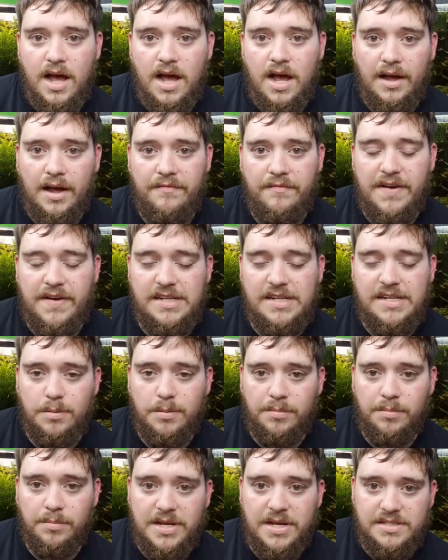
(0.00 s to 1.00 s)
Facebook
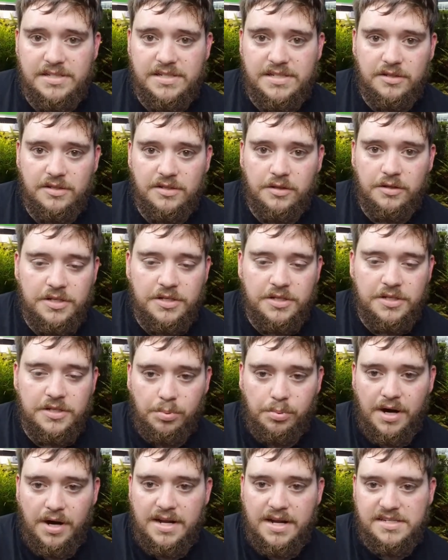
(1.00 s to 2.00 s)
message Lucas
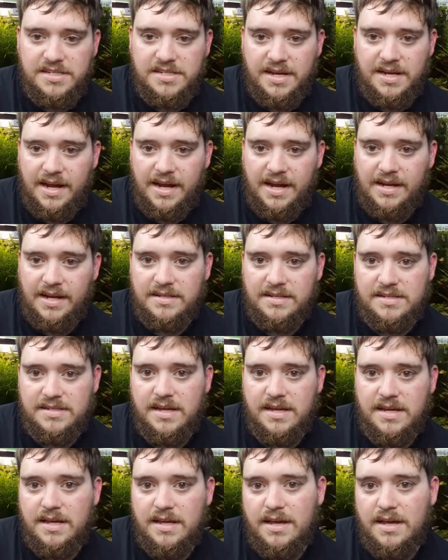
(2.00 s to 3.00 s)
Bretts, and
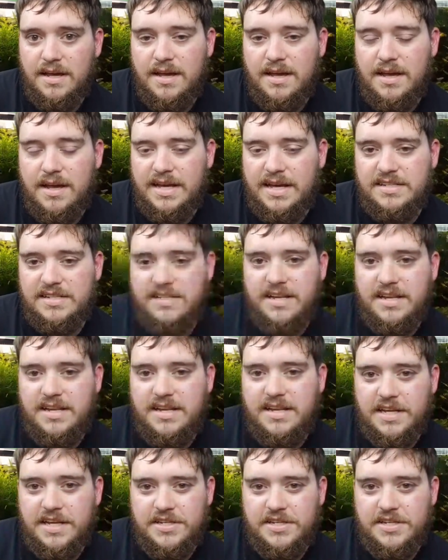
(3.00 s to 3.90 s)
his does